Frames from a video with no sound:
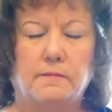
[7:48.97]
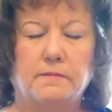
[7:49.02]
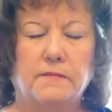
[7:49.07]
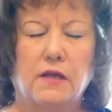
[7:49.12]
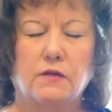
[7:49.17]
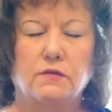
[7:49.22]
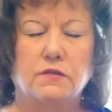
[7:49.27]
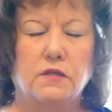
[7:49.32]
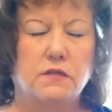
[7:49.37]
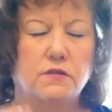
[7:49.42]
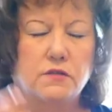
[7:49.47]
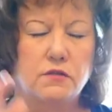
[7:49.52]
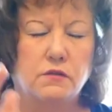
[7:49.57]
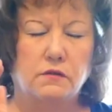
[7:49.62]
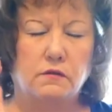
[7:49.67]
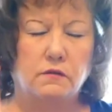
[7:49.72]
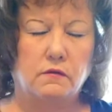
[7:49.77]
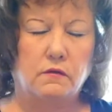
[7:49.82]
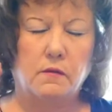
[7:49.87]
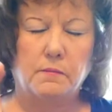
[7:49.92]
goes
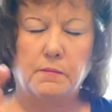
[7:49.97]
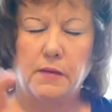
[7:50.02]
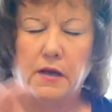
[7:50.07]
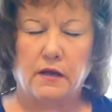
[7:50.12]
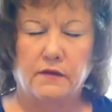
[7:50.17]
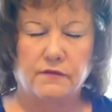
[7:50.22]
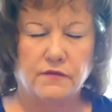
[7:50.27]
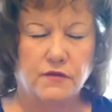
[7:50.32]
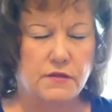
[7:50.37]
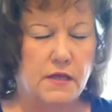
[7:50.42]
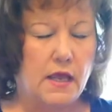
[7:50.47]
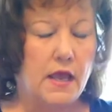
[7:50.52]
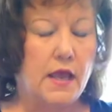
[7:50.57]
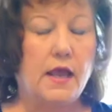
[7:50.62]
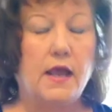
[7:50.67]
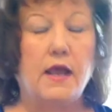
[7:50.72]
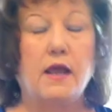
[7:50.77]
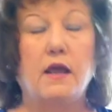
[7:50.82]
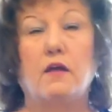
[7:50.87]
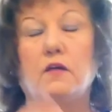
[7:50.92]
into Potiphar's
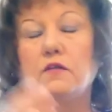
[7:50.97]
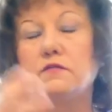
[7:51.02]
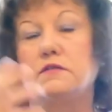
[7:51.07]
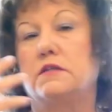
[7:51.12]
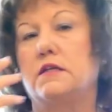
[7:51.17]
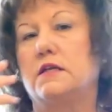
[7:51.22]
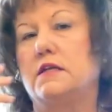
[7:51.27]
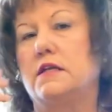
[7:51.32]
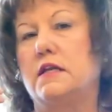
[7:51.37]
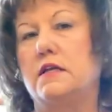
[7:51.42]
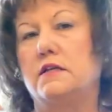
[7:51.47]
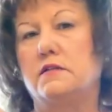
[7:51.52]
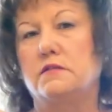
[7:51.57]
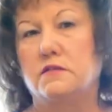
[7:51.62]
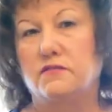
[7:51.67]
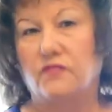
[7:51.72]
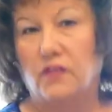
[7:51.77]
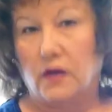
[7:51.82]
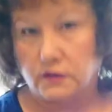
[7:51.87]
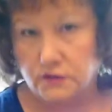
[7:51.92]
house, then
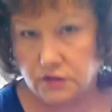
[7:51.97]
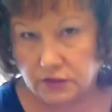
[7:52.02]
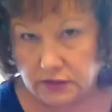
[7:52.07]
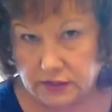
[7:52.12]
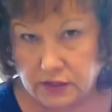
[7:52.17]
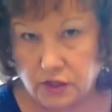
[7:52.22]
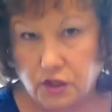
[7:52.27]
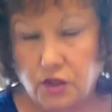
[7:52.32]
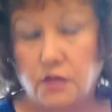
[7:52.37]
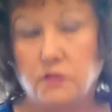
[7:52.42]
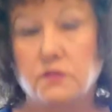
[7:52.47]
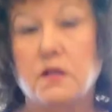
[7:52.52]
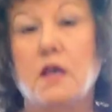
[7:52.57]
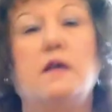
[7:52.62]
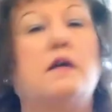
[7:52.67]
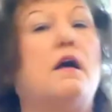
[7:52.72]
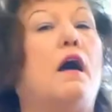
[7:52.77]
he's falsely accused.